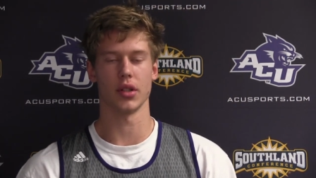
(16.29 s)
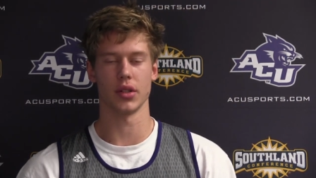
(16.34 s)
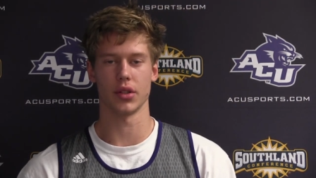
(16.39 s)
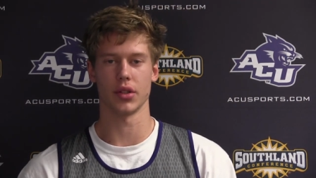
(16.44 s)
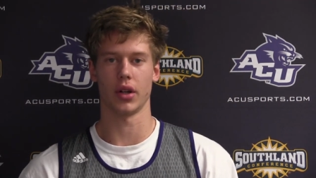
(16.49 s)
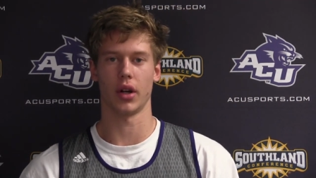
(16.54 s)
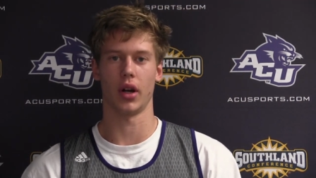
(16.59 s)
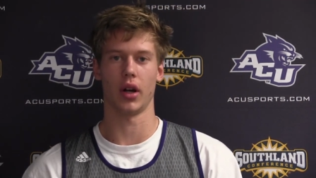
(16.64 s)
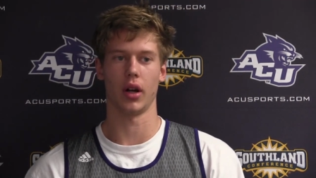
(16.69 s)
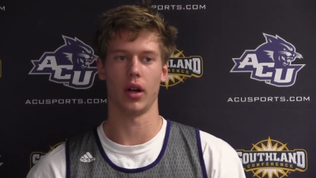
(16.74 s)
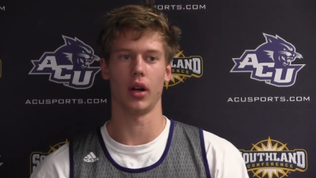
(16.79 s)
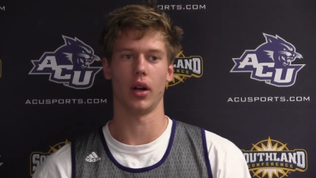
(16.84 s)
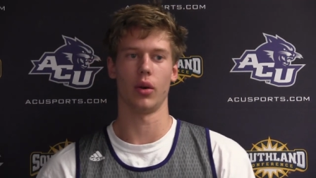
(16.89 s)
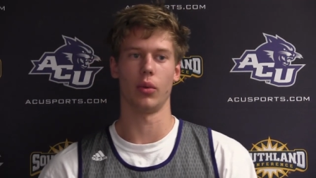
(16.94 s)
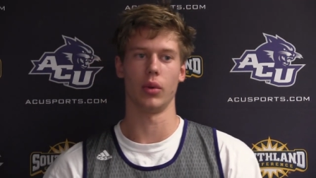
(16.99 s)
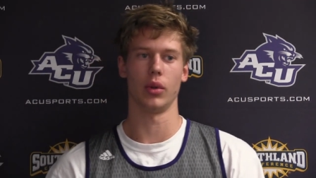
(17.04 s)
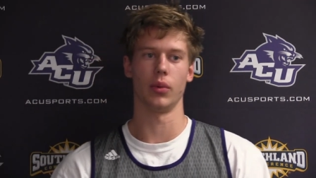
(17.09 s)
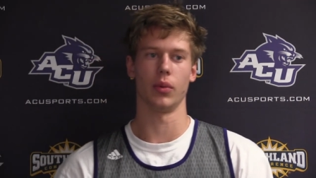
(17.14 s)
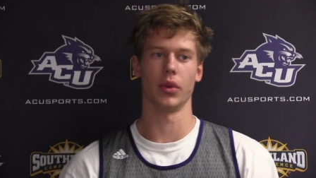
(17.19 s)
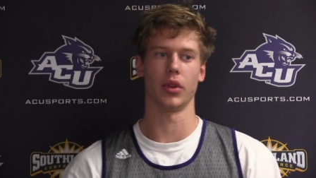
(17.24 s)
and so I, I
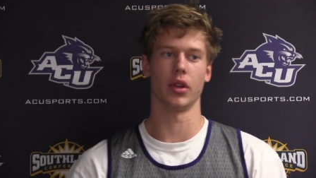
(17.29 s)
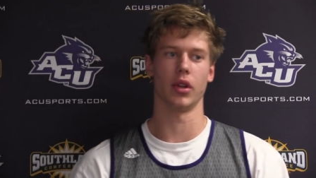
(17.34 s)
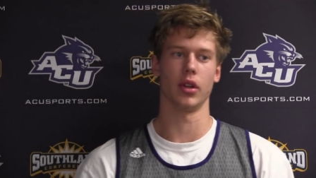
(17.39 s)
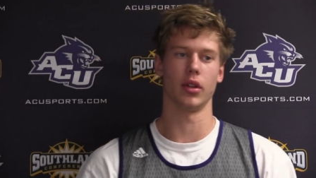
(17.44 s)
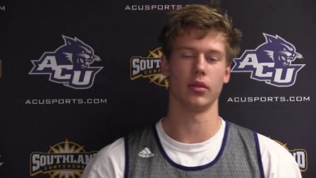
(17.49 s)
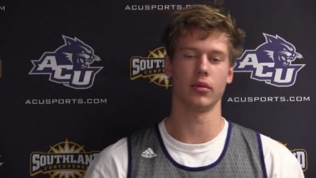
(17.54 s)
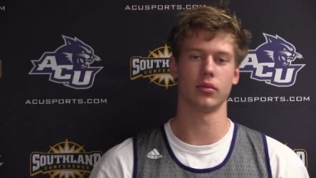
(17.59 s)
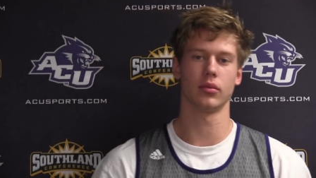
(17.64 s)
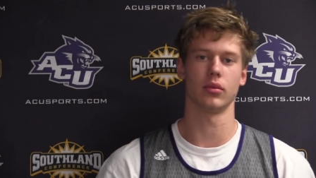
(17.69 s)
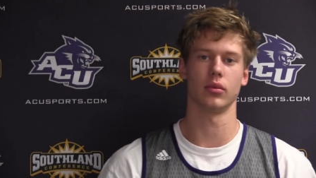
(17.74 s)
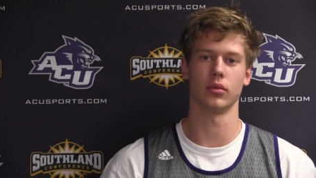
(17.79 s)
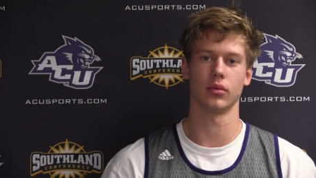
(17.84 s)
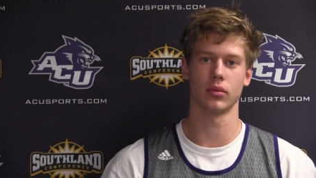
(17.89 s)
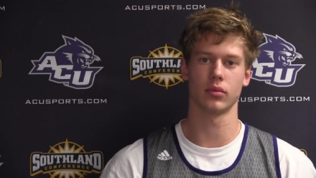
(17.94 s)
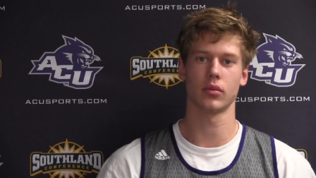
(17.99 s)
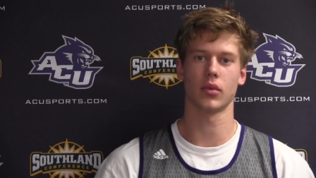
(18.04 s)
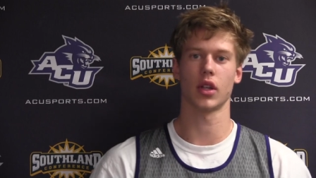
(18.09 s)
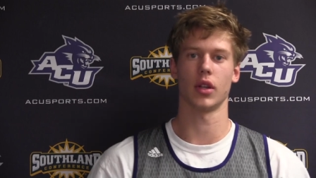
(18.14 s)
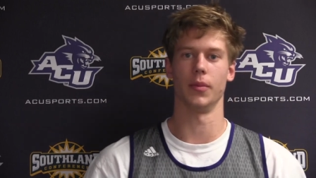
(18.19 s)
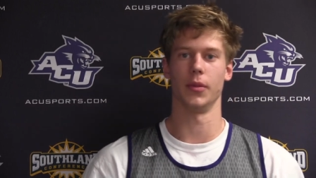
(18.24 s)
went with it,
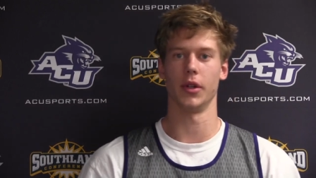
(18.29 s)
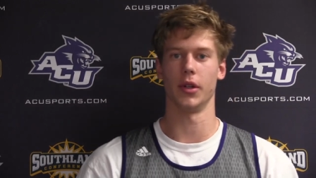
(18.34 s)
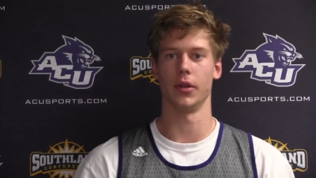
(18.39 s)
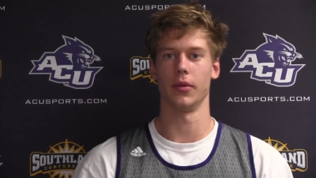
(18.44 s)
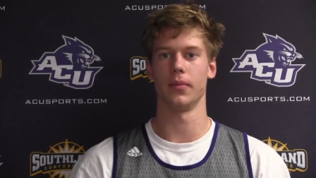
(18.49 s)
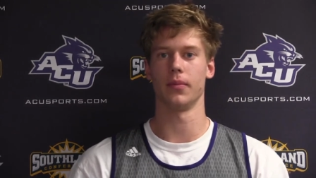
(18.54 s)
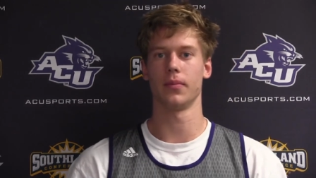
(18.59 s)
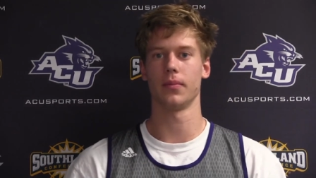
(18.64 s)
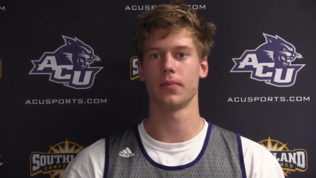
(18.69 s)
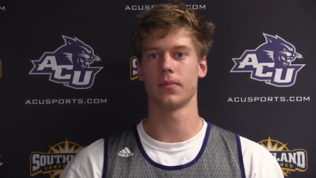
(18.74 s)
committed.